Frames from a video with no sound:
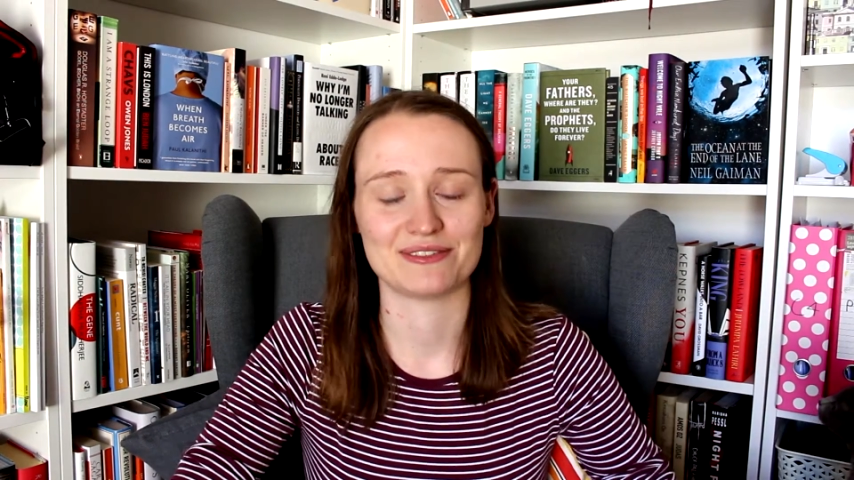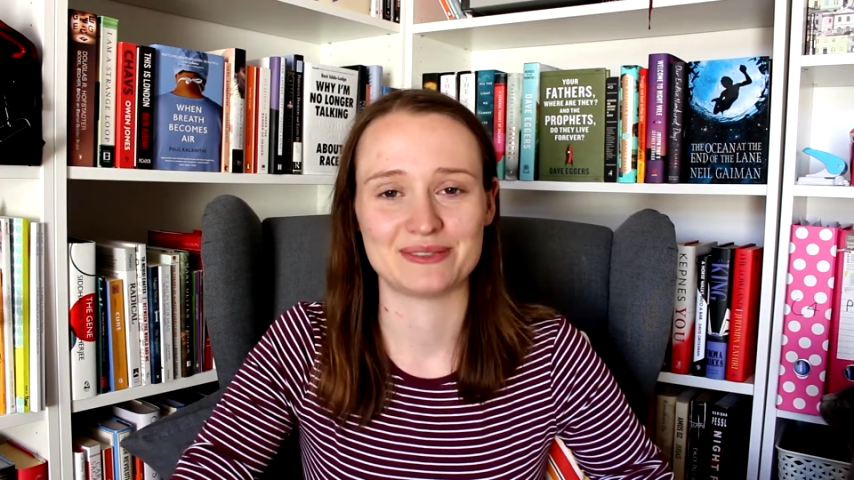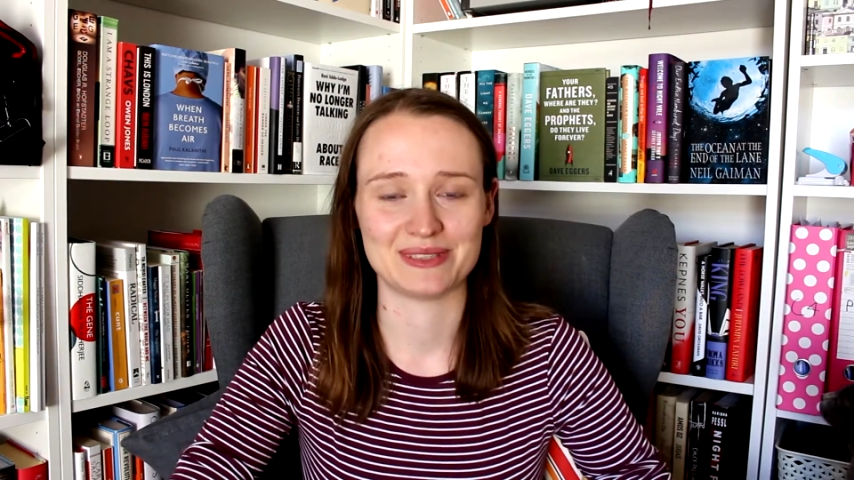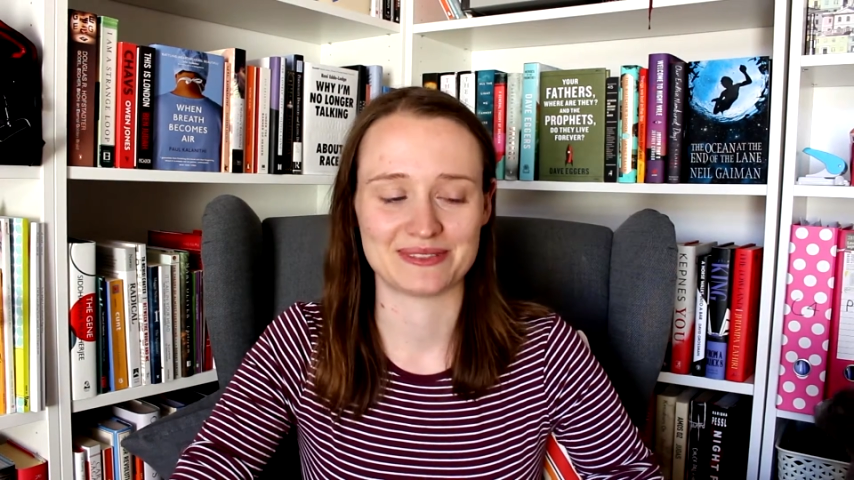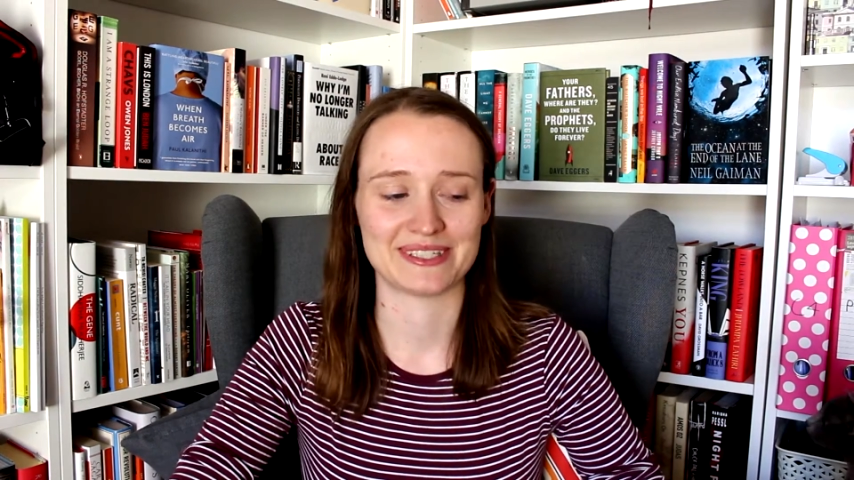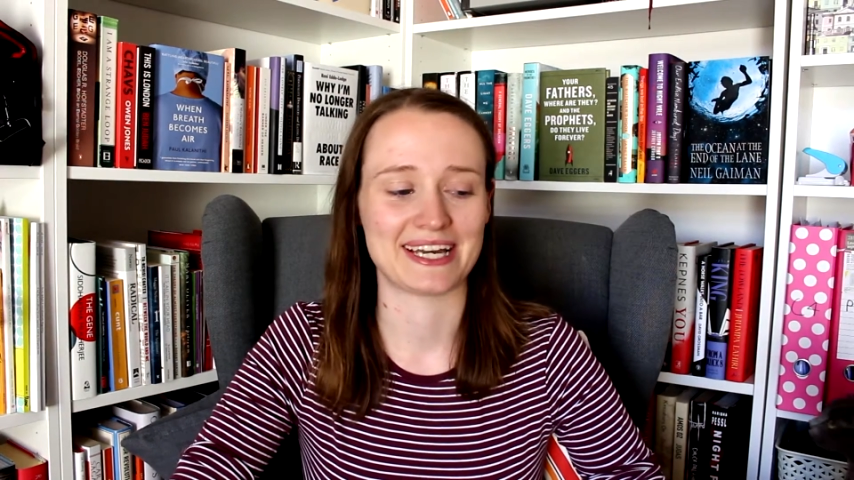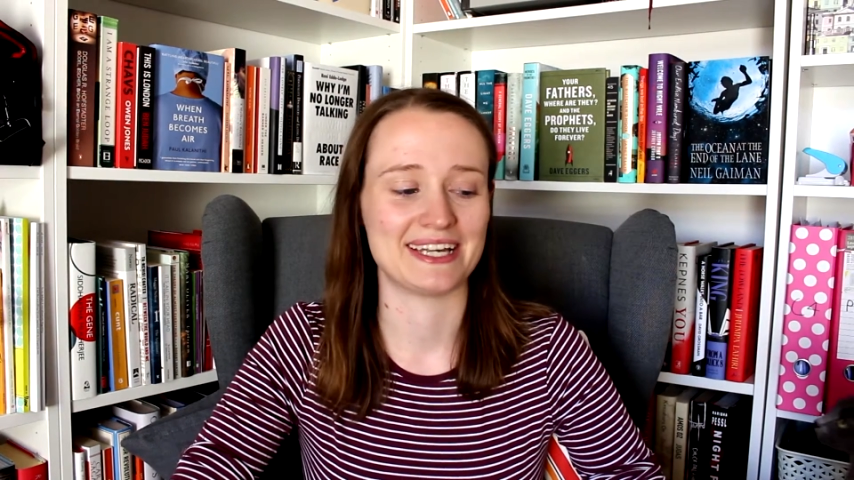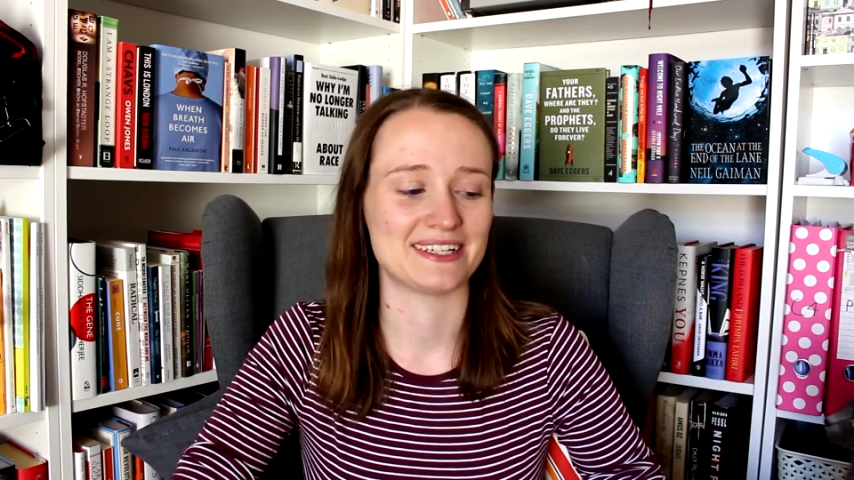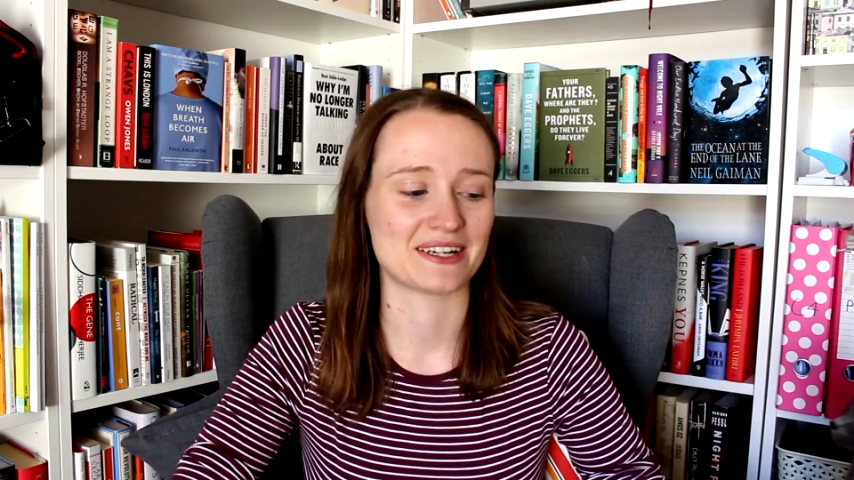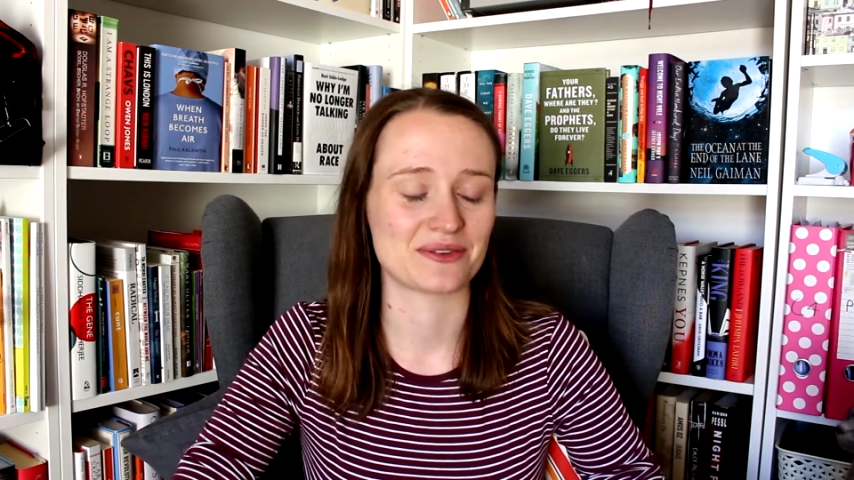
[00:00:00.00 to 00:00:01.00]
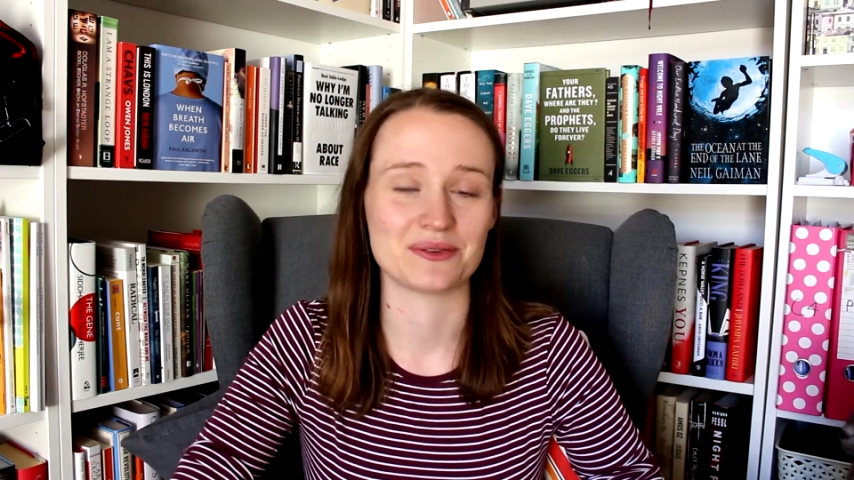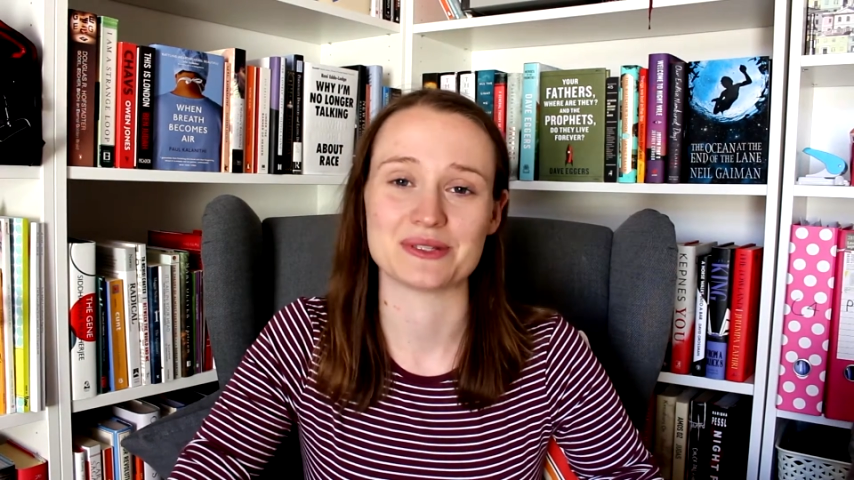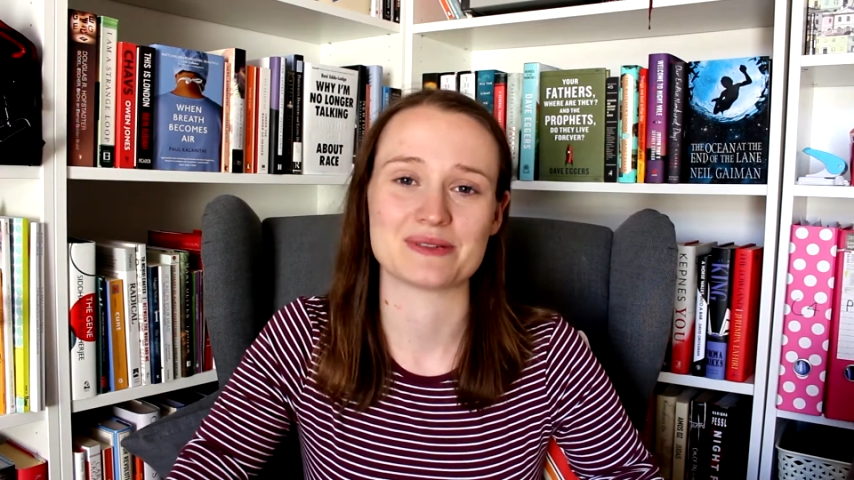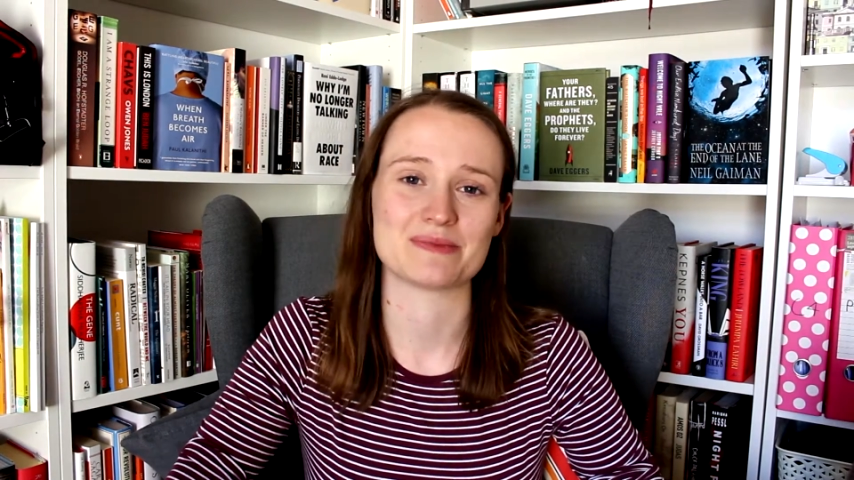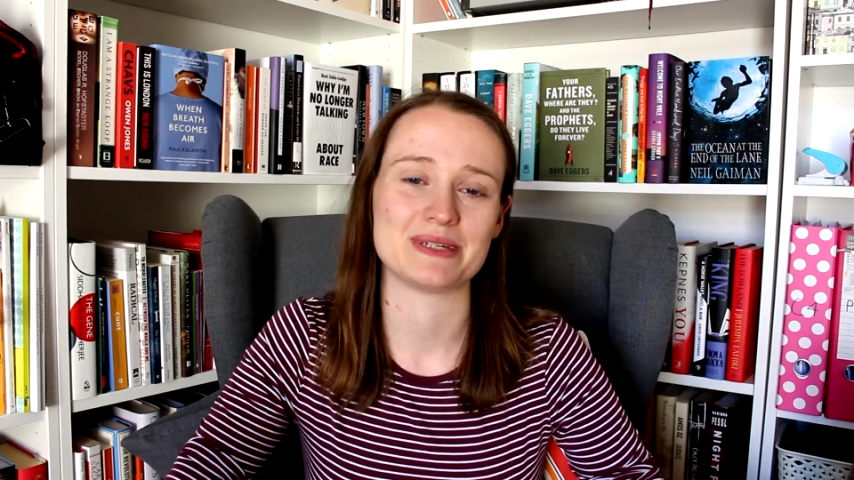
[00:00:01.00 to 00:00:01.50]
film each weekend and I thought
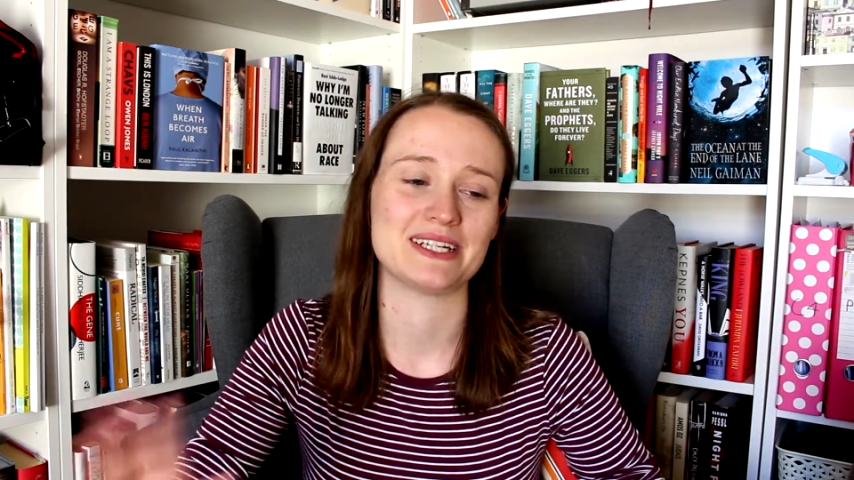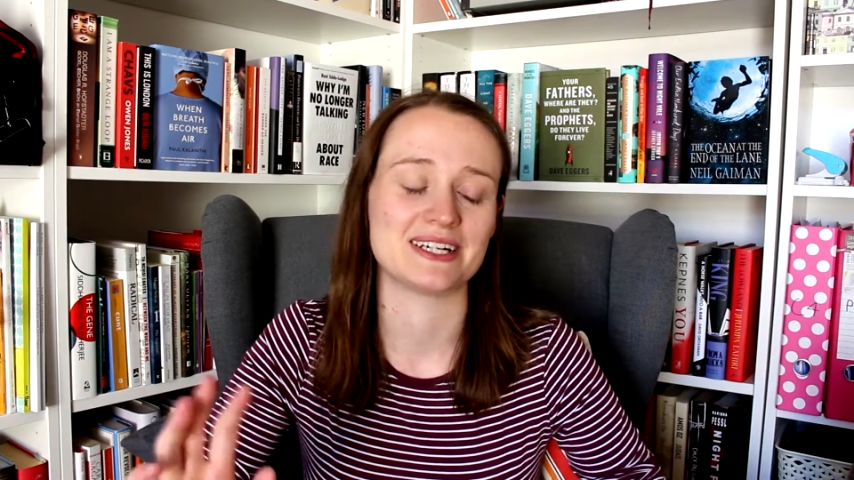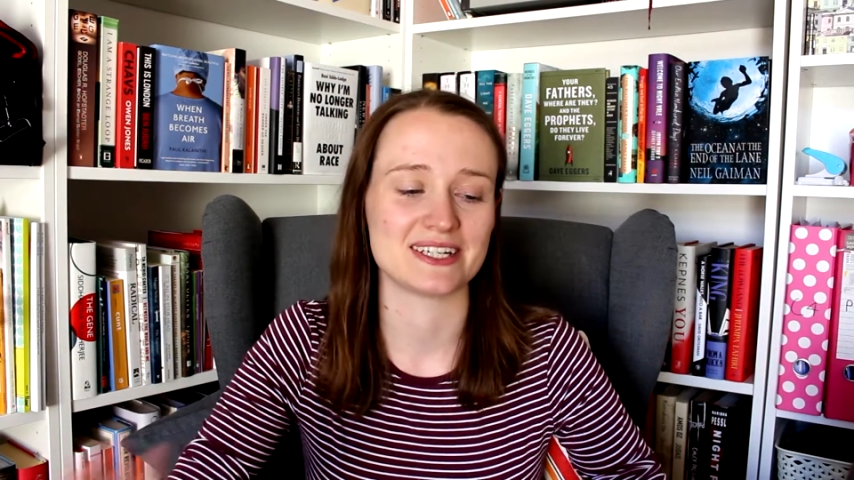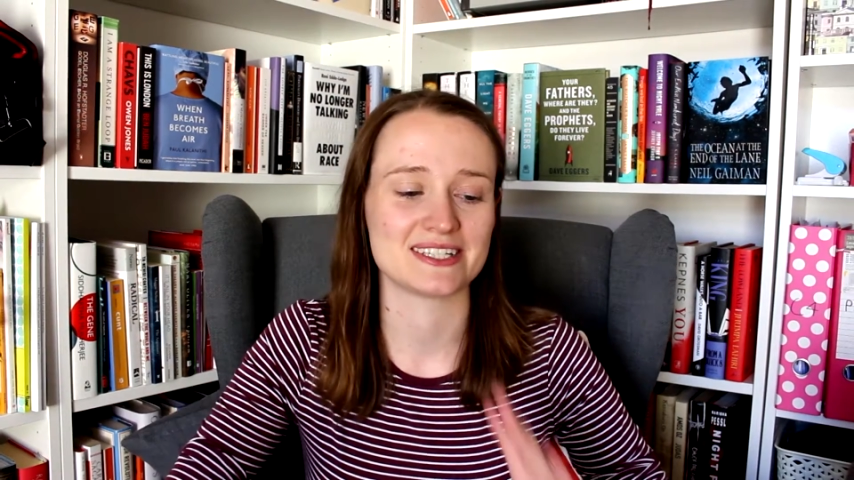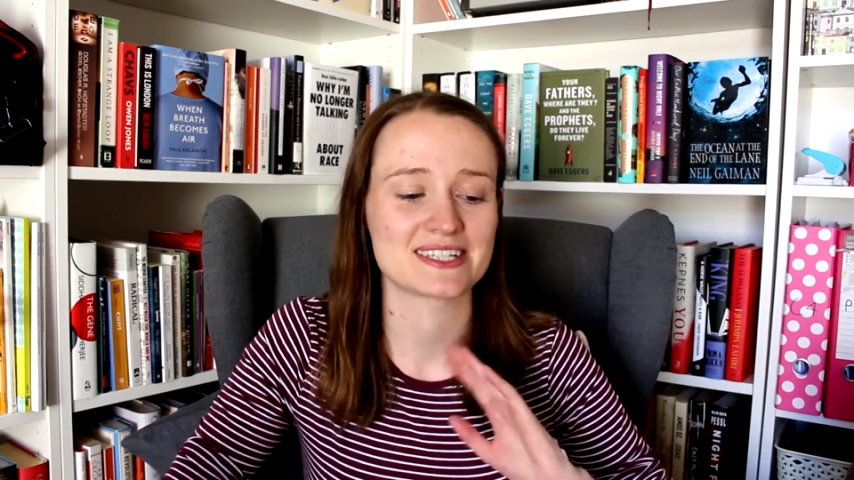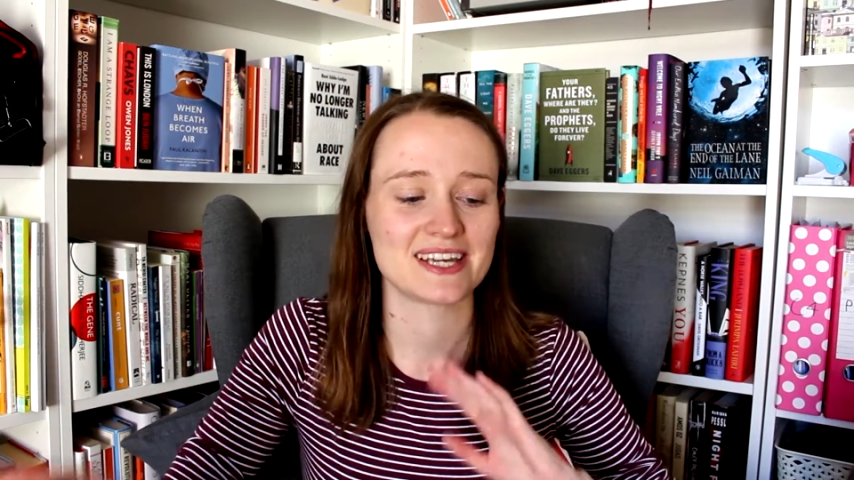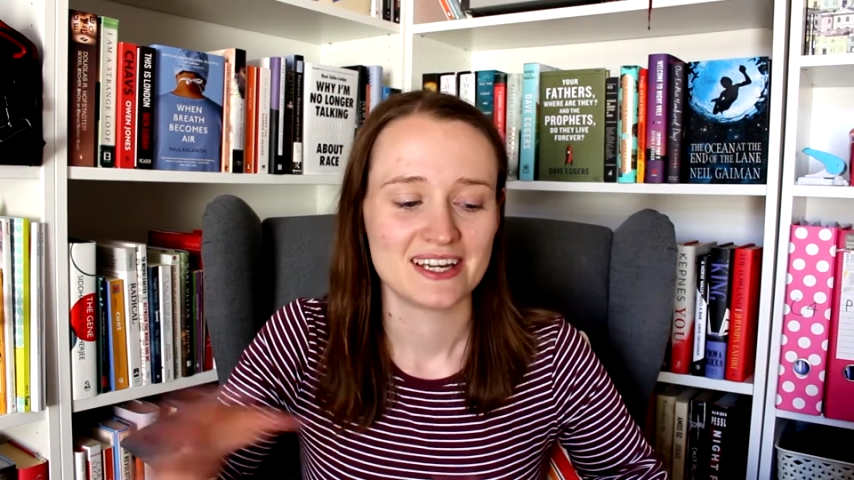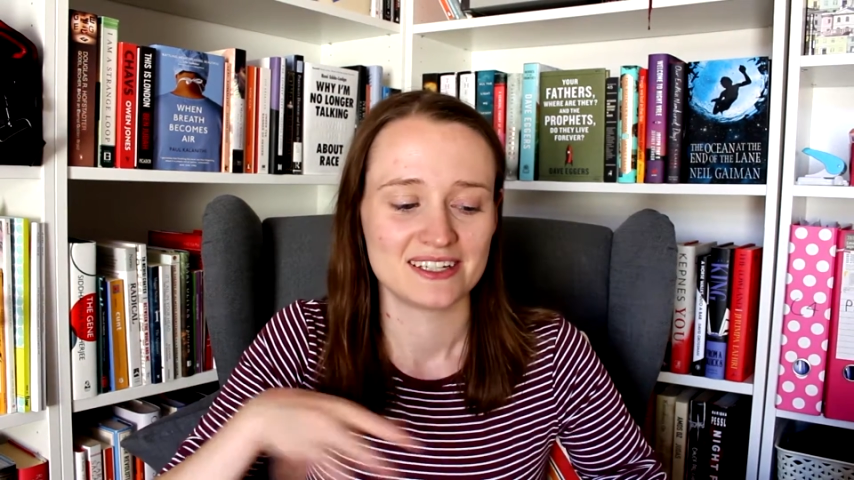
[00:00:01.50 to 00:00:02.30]
this would be a nice,